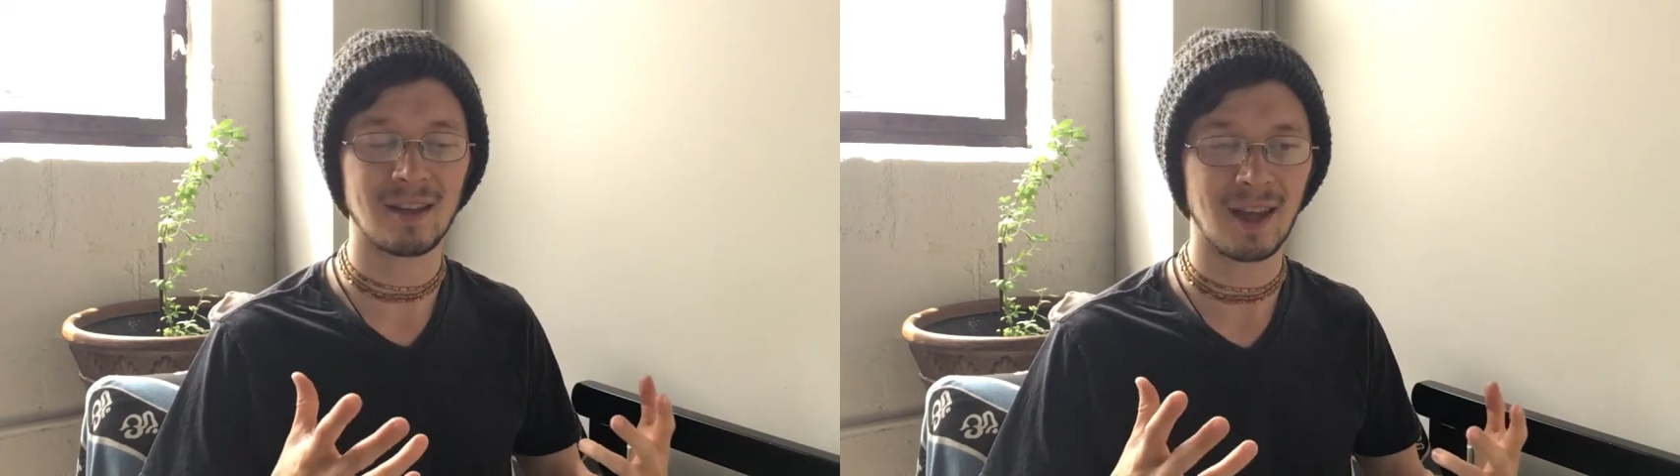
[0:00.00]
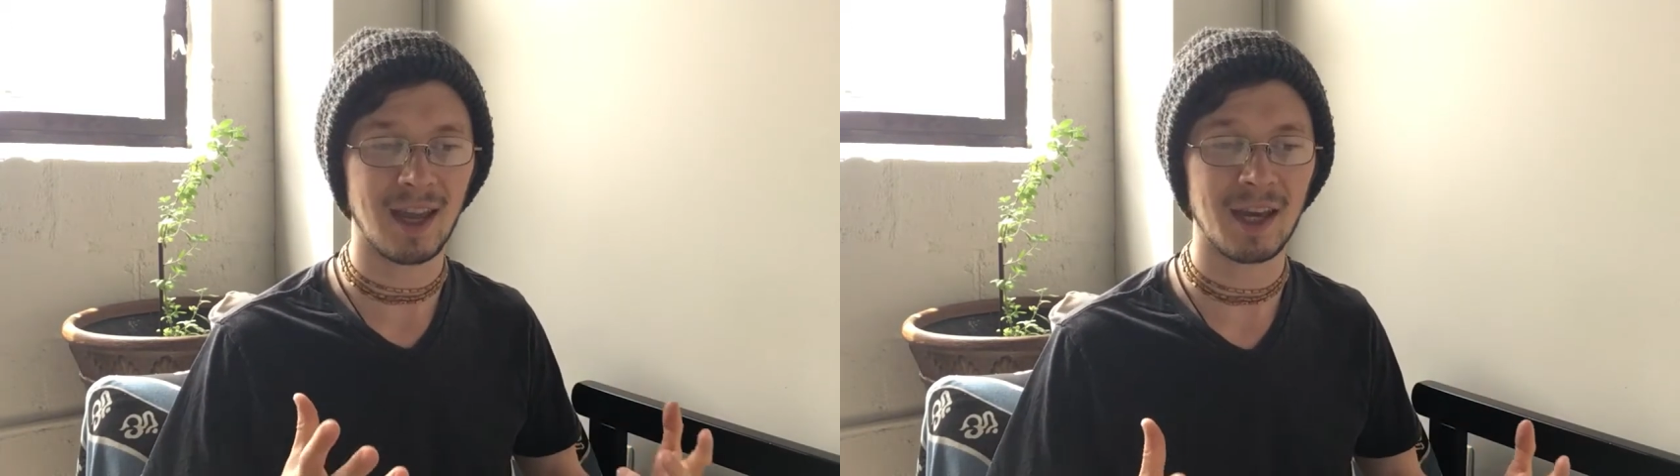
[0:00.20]

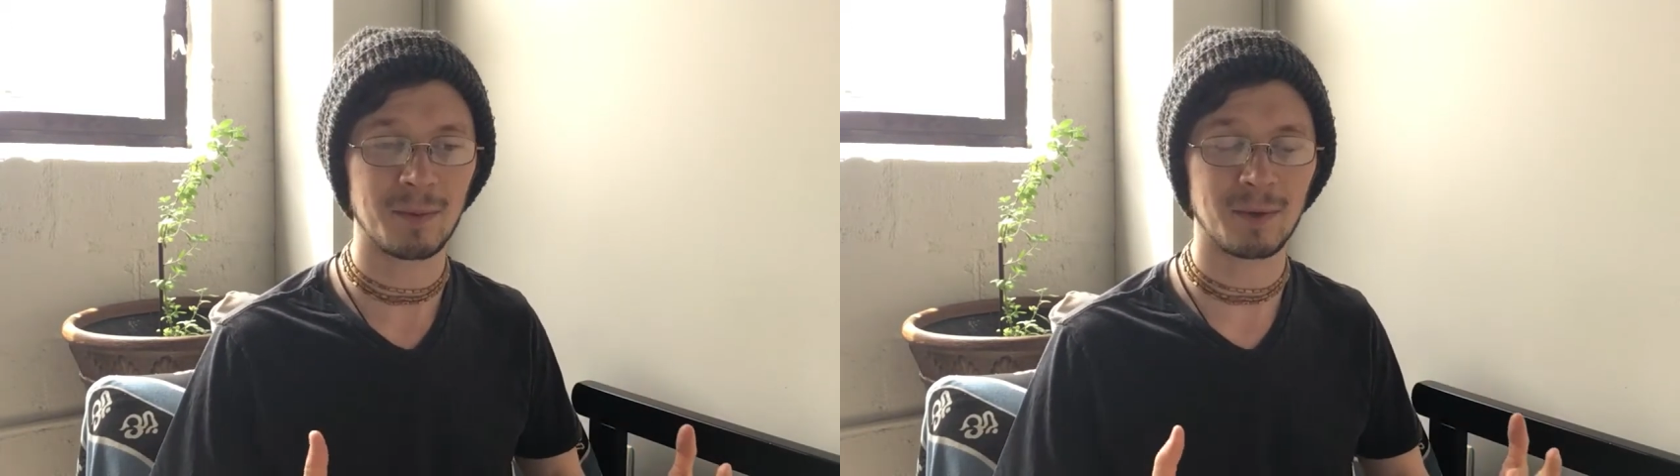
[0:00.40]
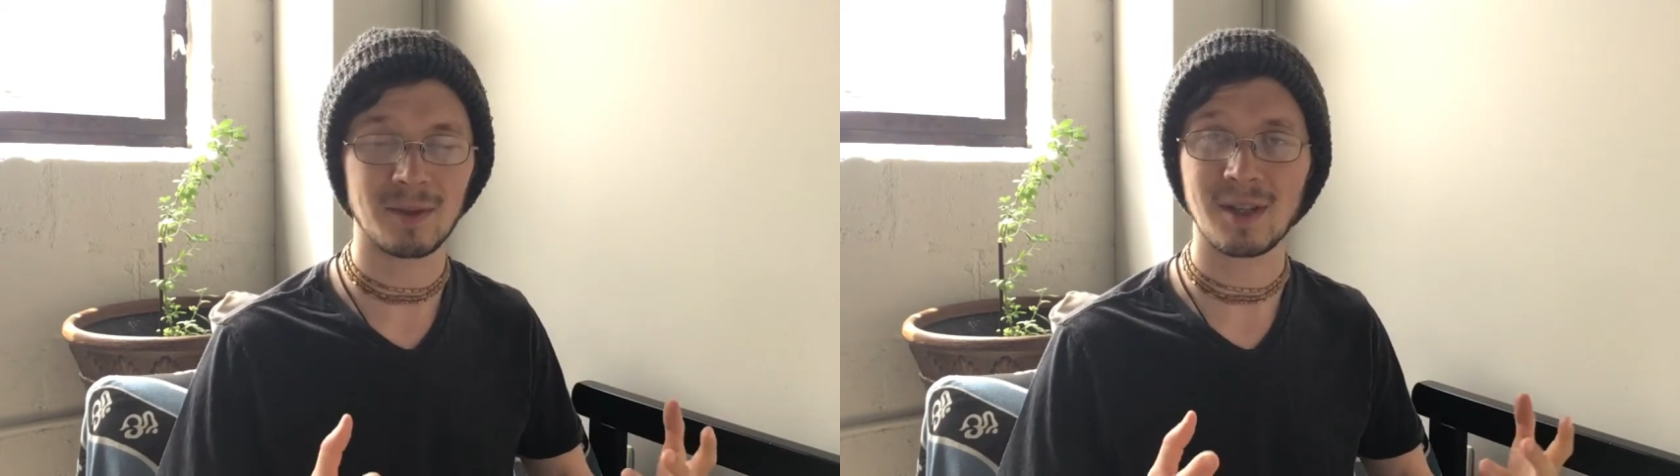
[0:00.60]
the
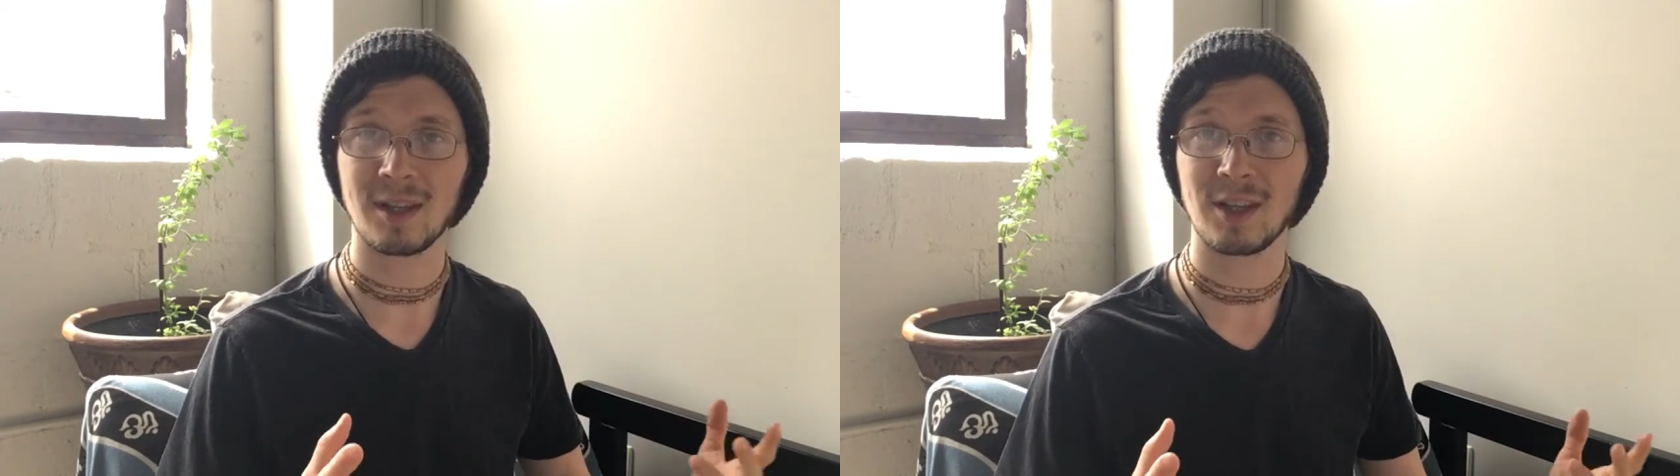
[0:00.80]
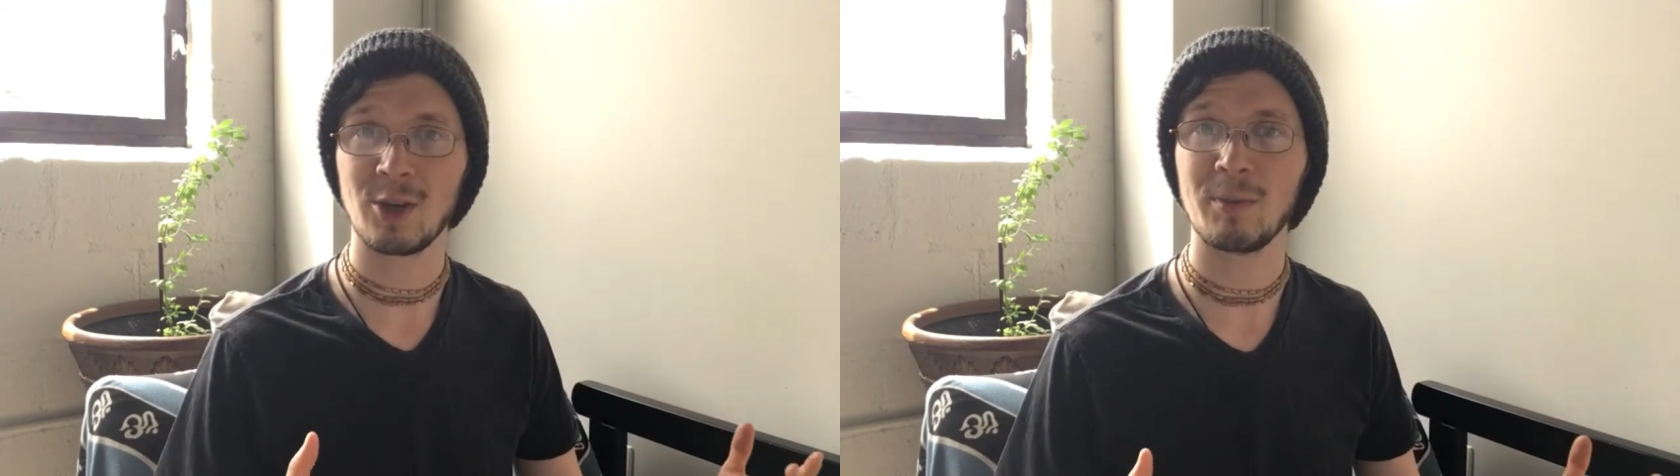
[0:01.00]
animals and
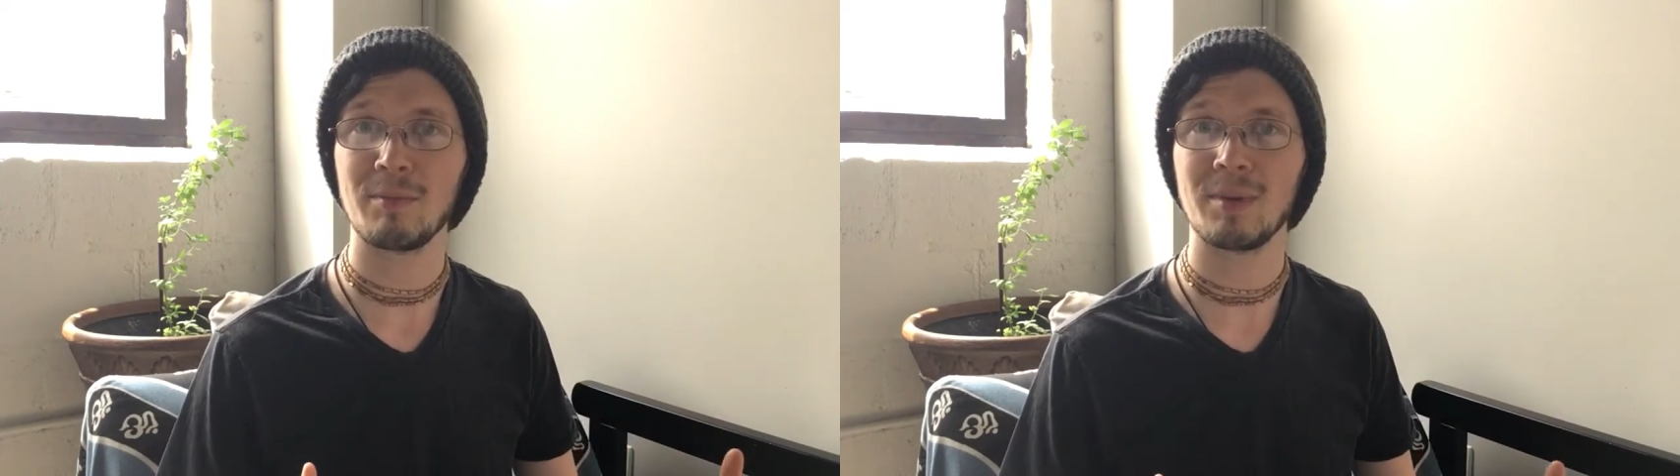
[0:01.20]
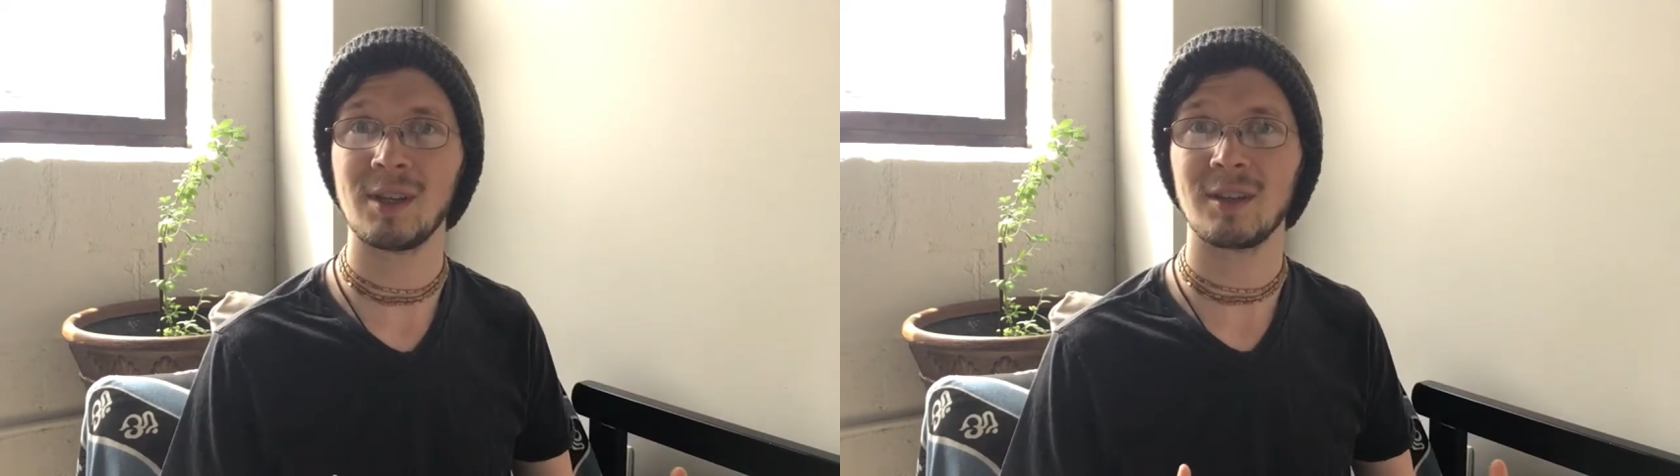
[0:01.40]
the human
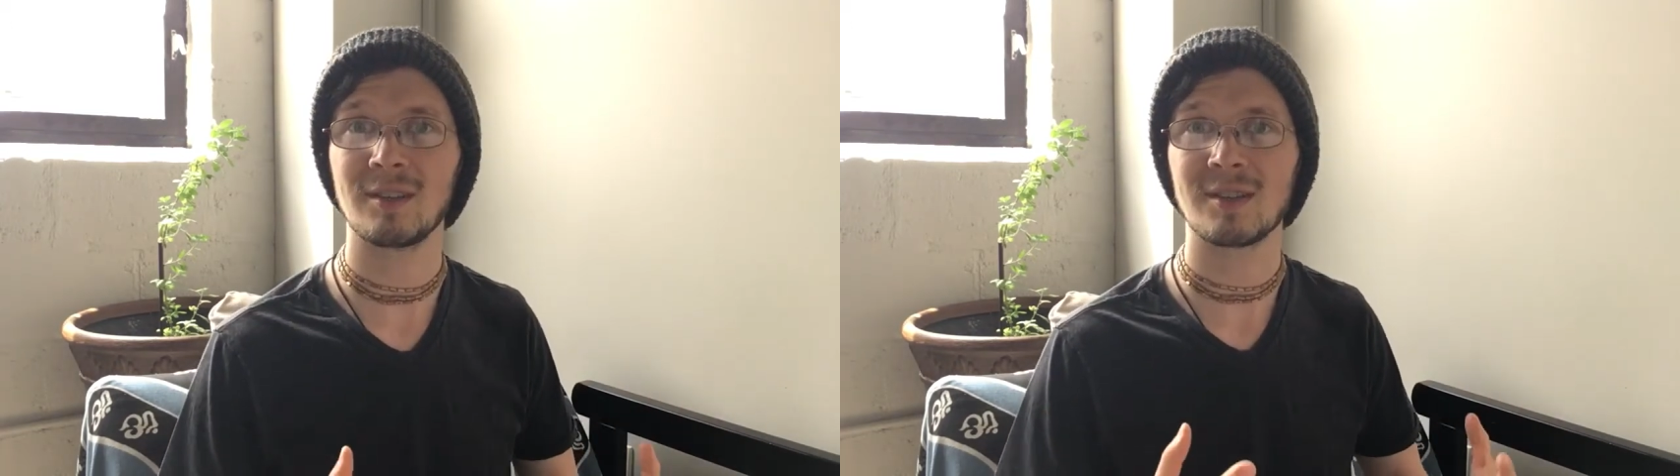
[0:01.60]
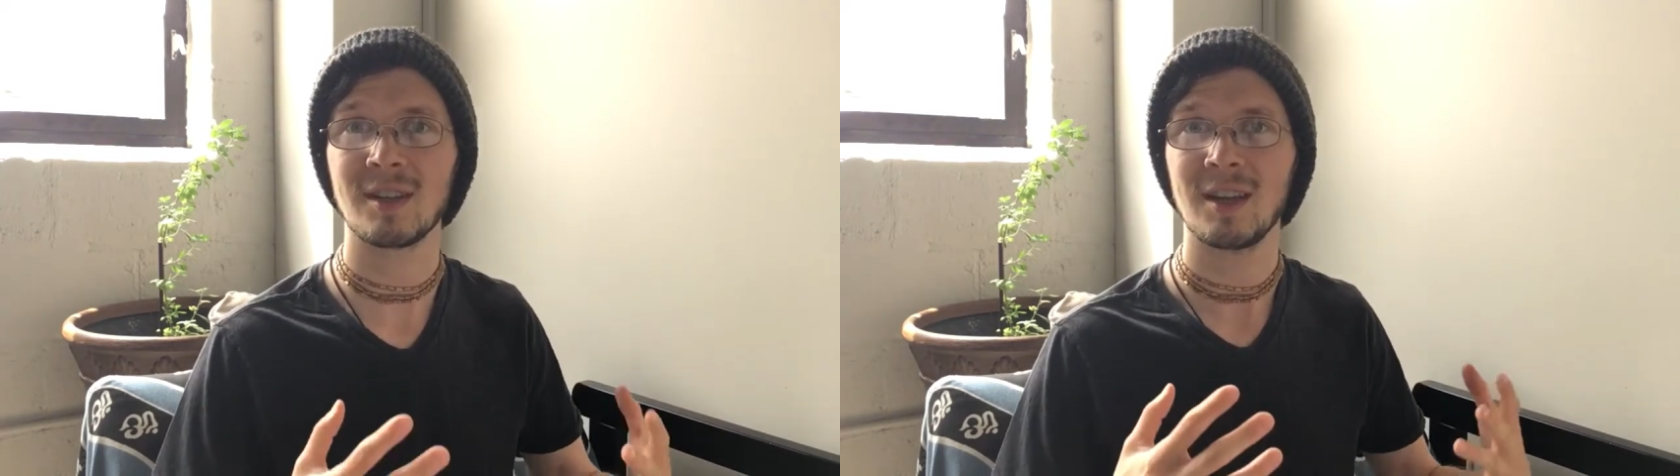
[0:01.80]

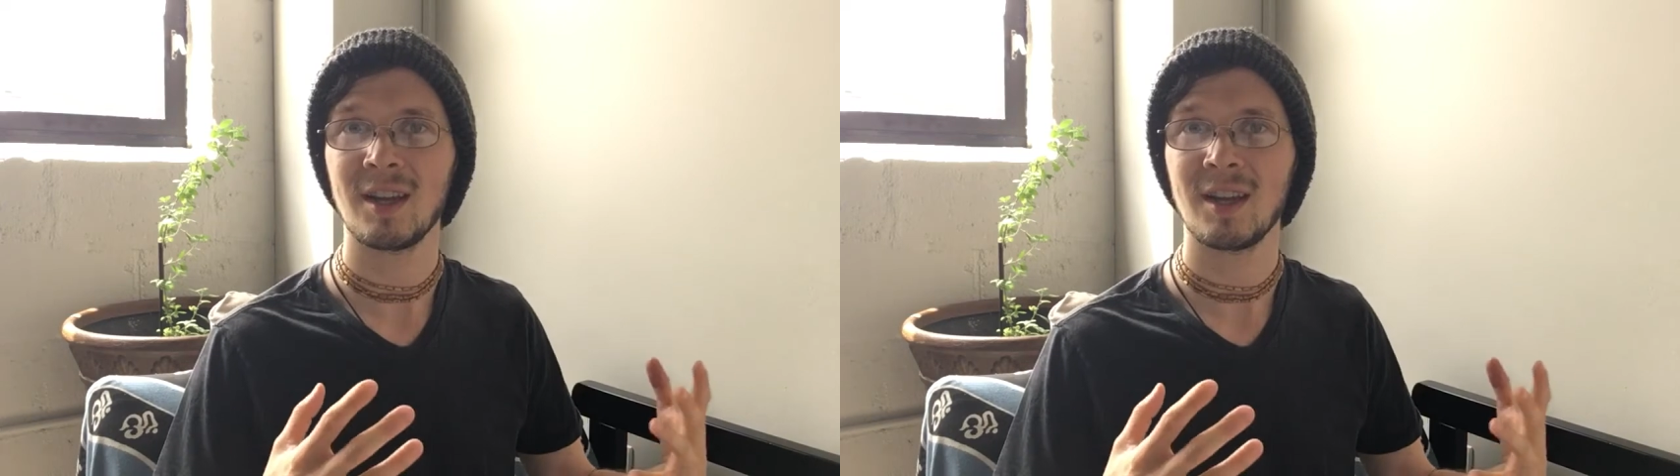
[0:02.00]
beings